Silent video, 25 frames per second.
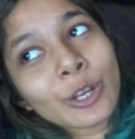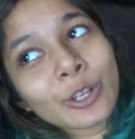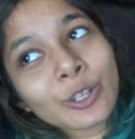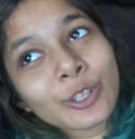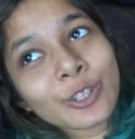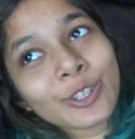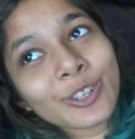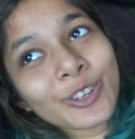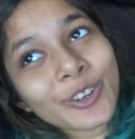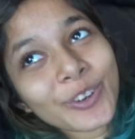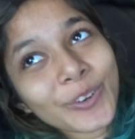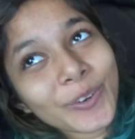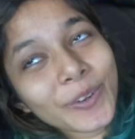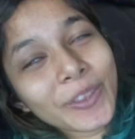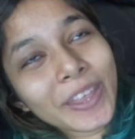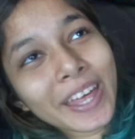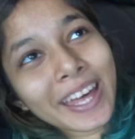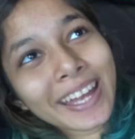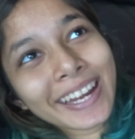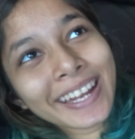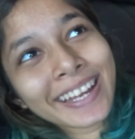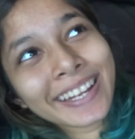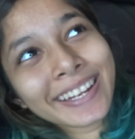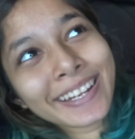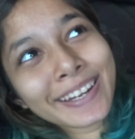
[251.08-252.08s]
So
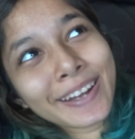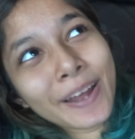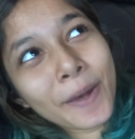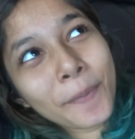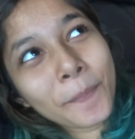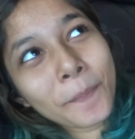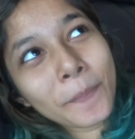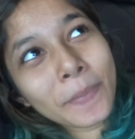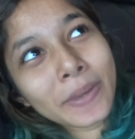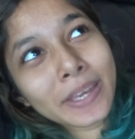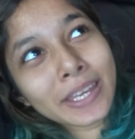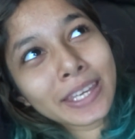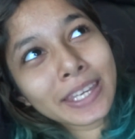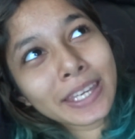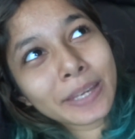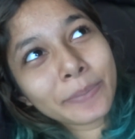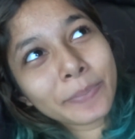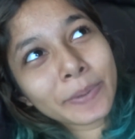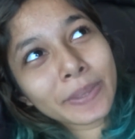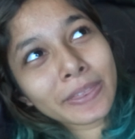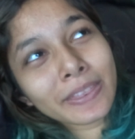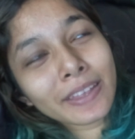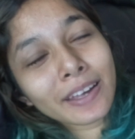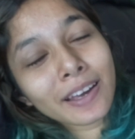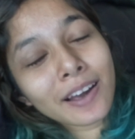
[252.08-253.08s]
that ended up me
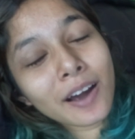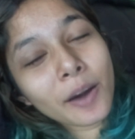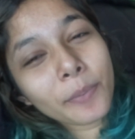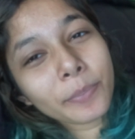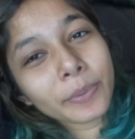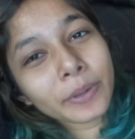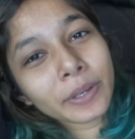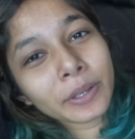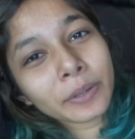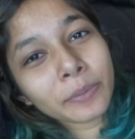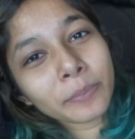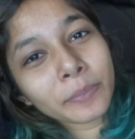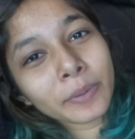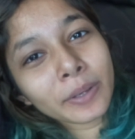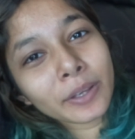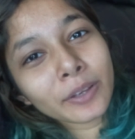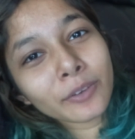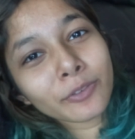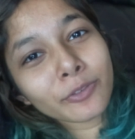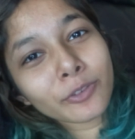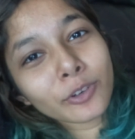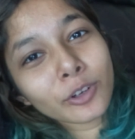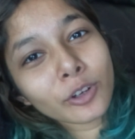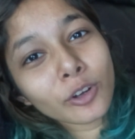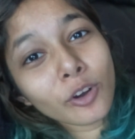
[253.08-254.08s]
keeping the cup in
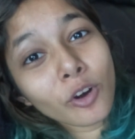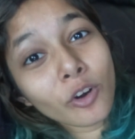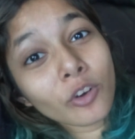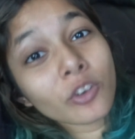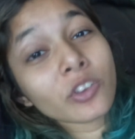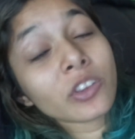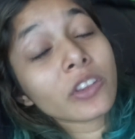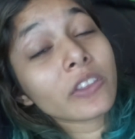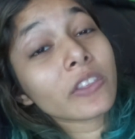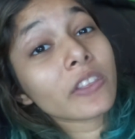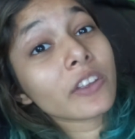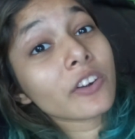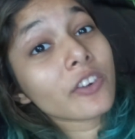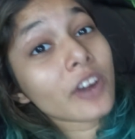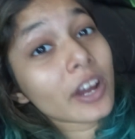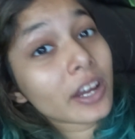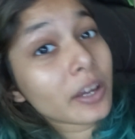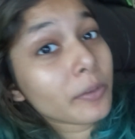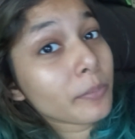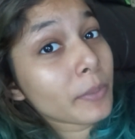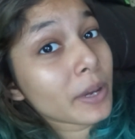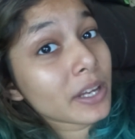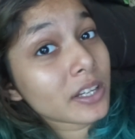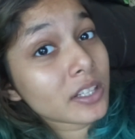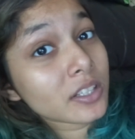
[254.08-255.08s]
me for longer than the
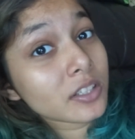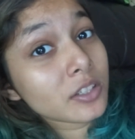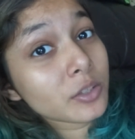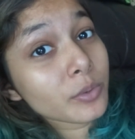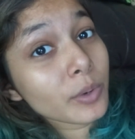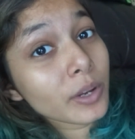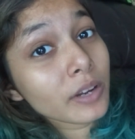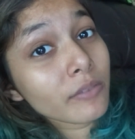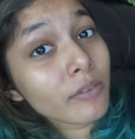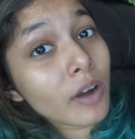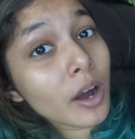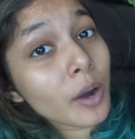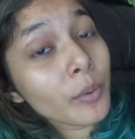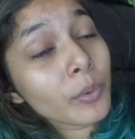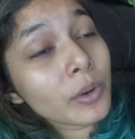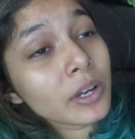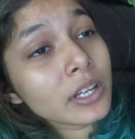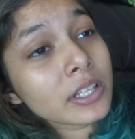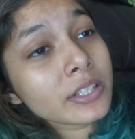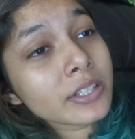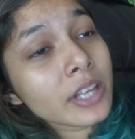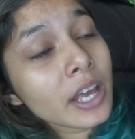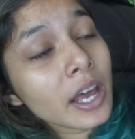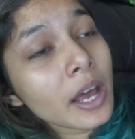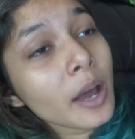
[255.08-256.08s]
recommended 12
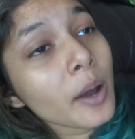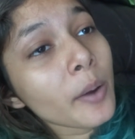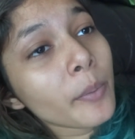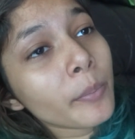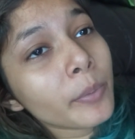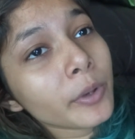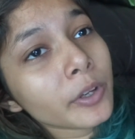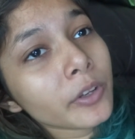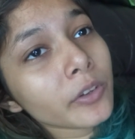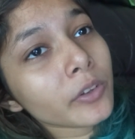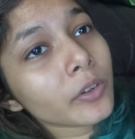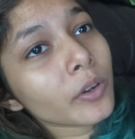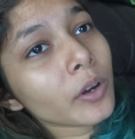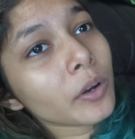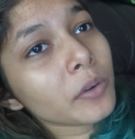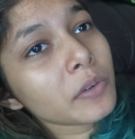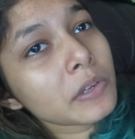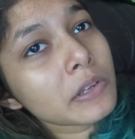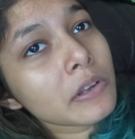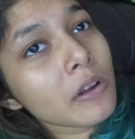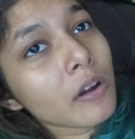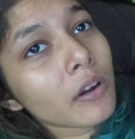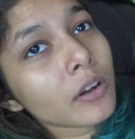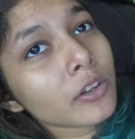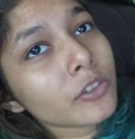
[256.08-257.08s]
hours. But you know, I
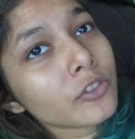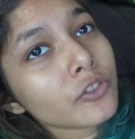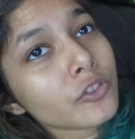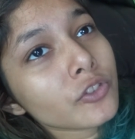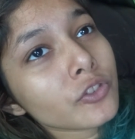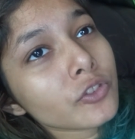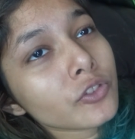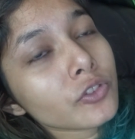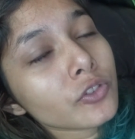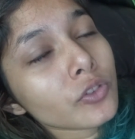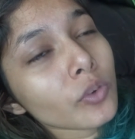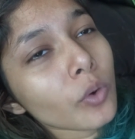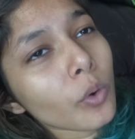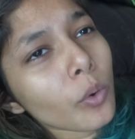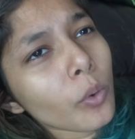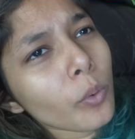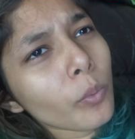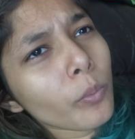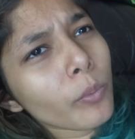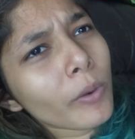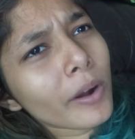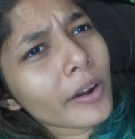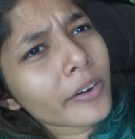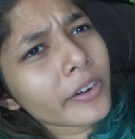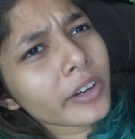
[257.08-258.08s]
was not
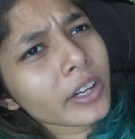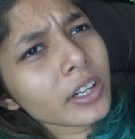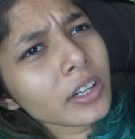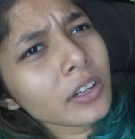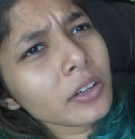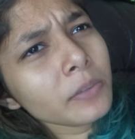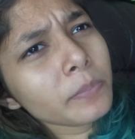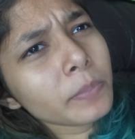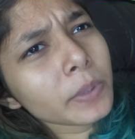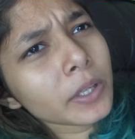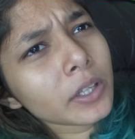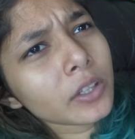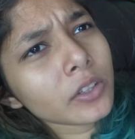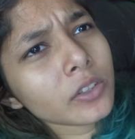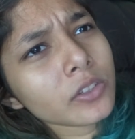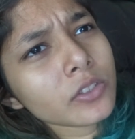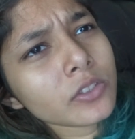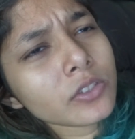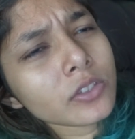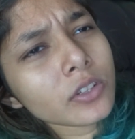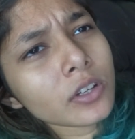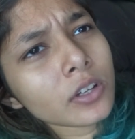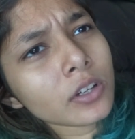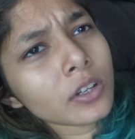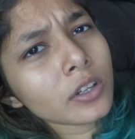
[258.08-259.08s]
so worried,
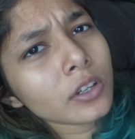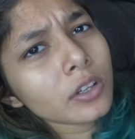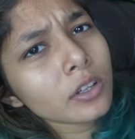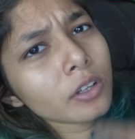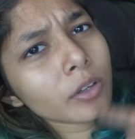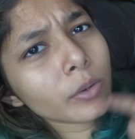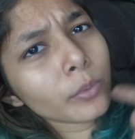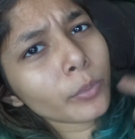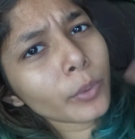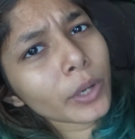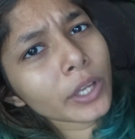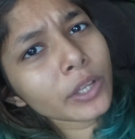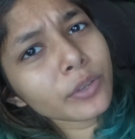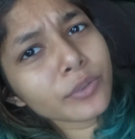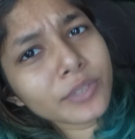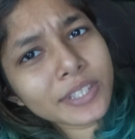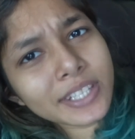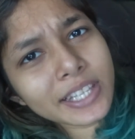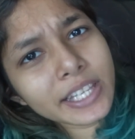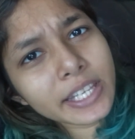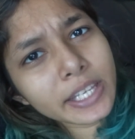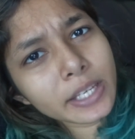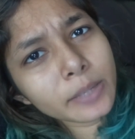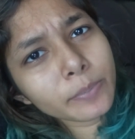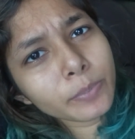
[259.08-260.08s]
because when you
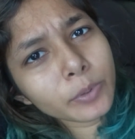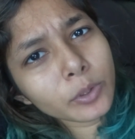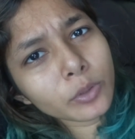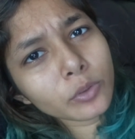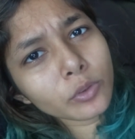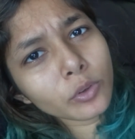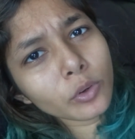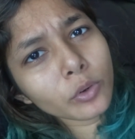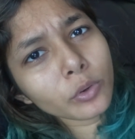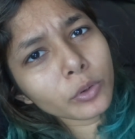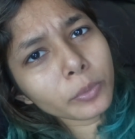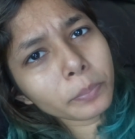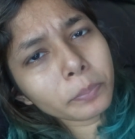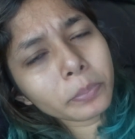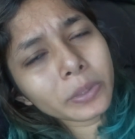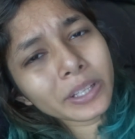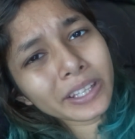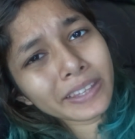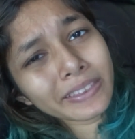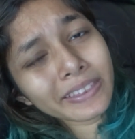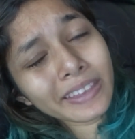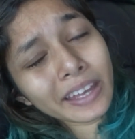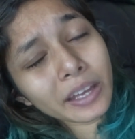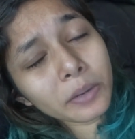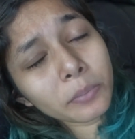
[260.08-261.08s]
sleep you don't
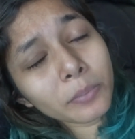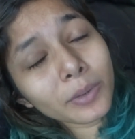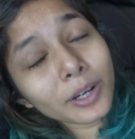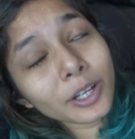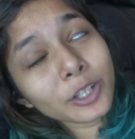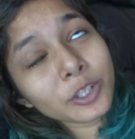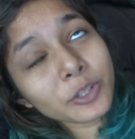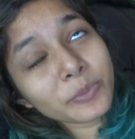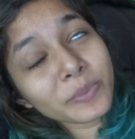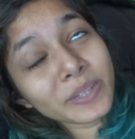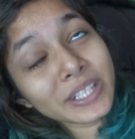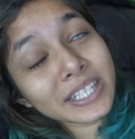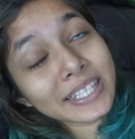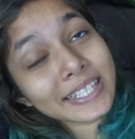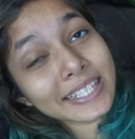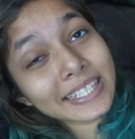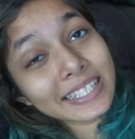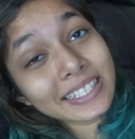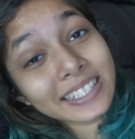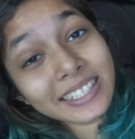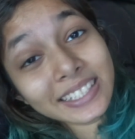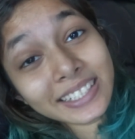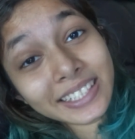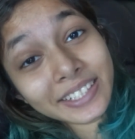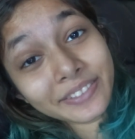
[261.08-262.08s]
bleed that much. But
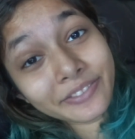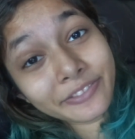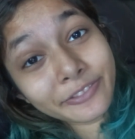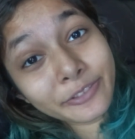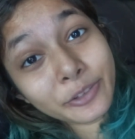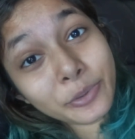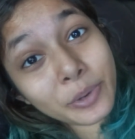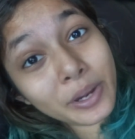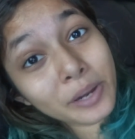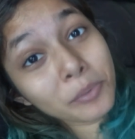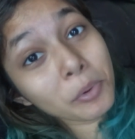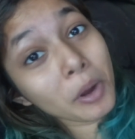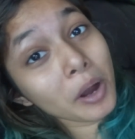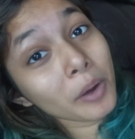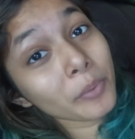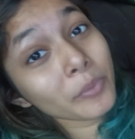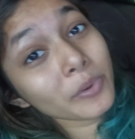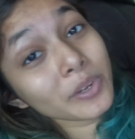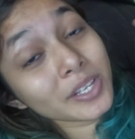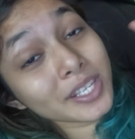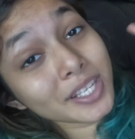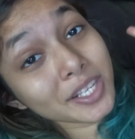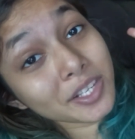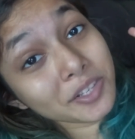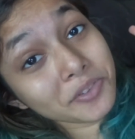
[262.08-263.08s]
still, if 12
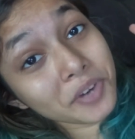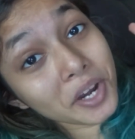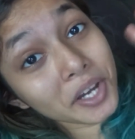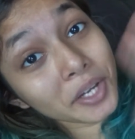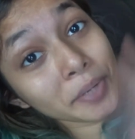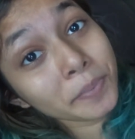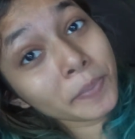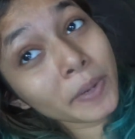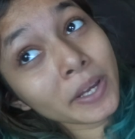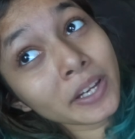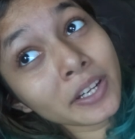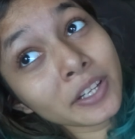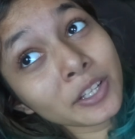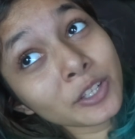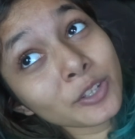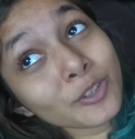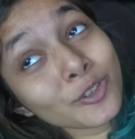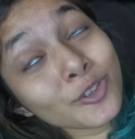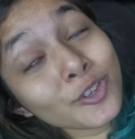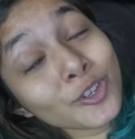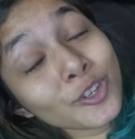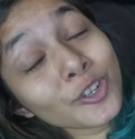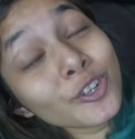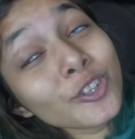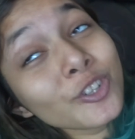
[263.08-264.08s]
hours is recommended,
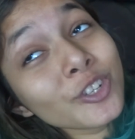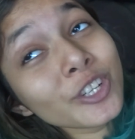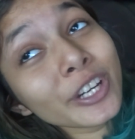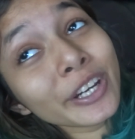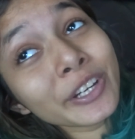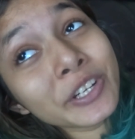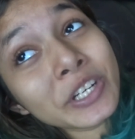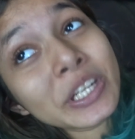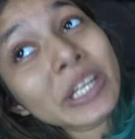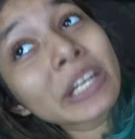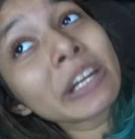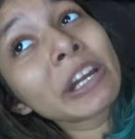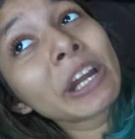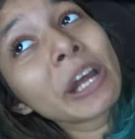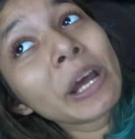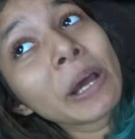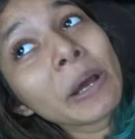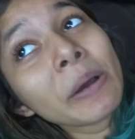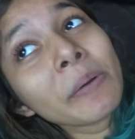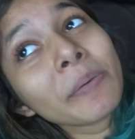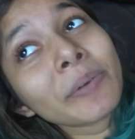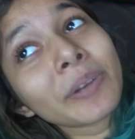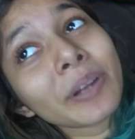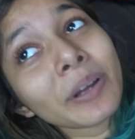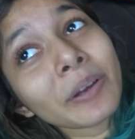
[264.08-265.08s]
you should change it.
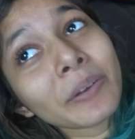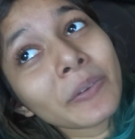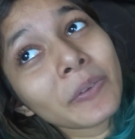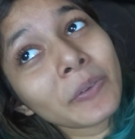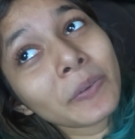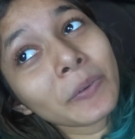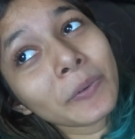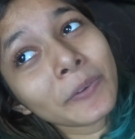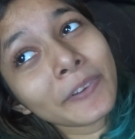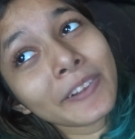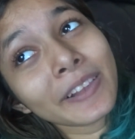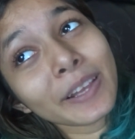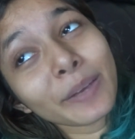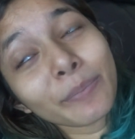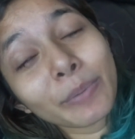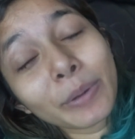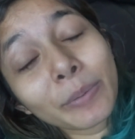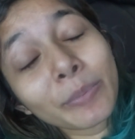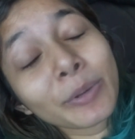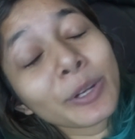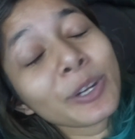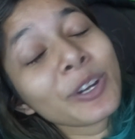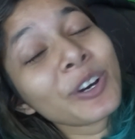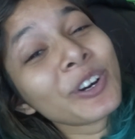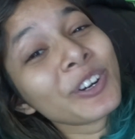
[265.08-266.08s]
But I was too
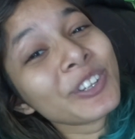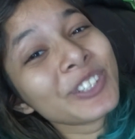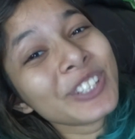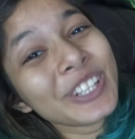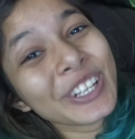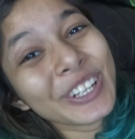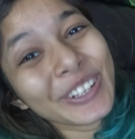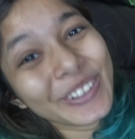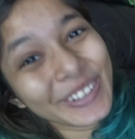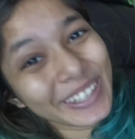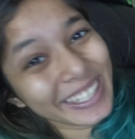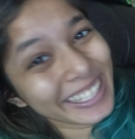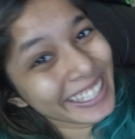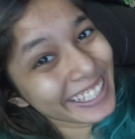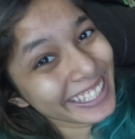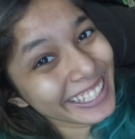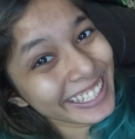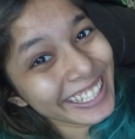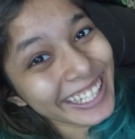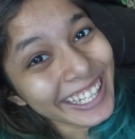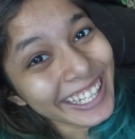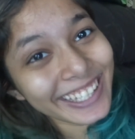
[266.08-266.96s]
sleepy, but don't do it.